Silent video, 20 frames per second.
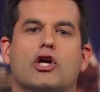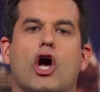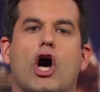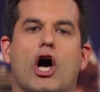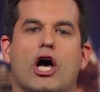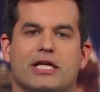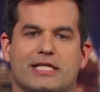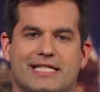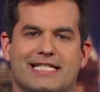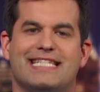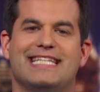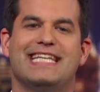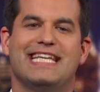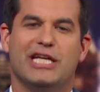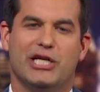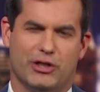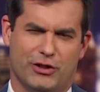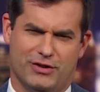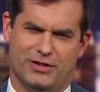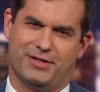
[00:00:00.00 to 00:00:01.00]
cause
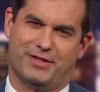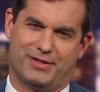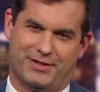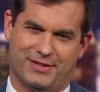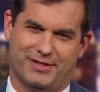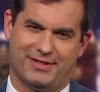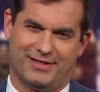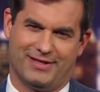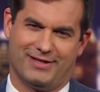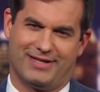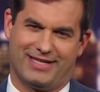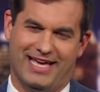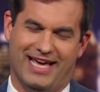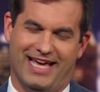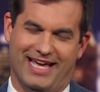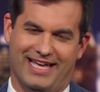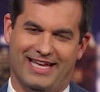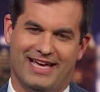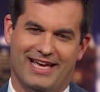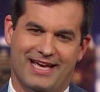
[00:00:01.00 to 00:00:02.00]
tears,
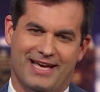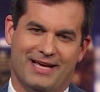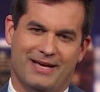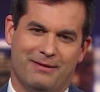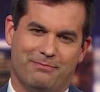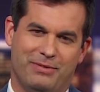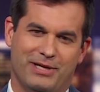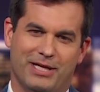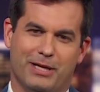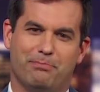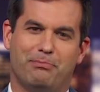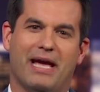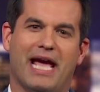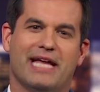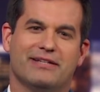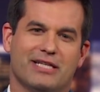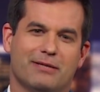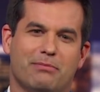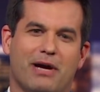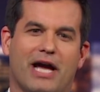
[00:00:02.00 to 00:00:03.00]
okay? Being
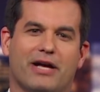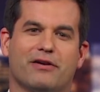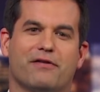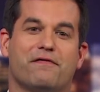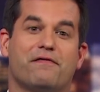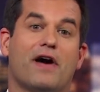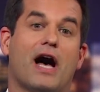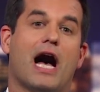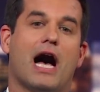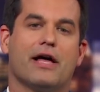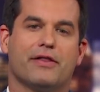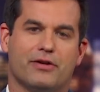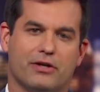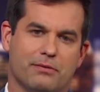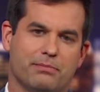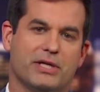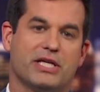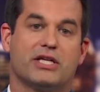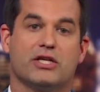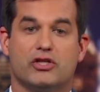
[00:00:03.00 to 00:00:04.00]
abandoned by your father
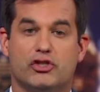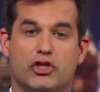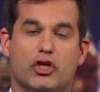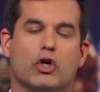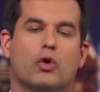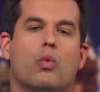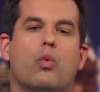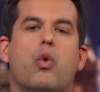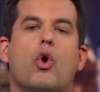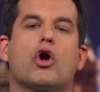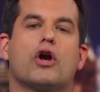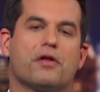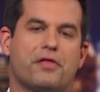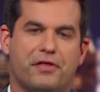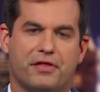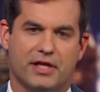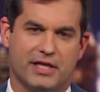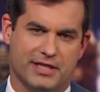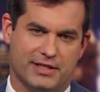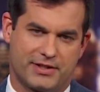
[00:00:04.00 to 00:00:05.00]
because you're
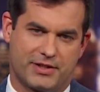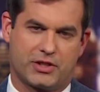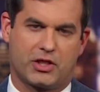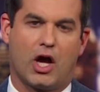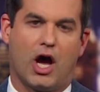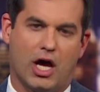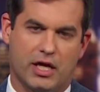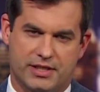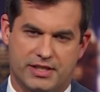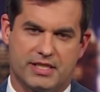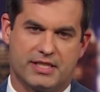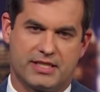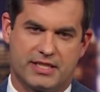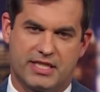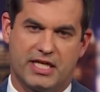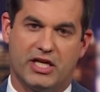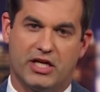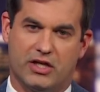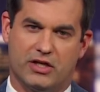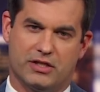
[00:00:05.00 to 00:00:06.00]
worthless causes
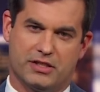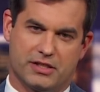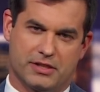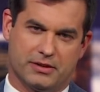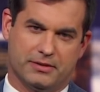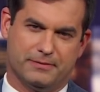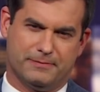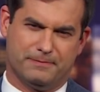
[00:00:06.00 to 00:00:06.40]
tears.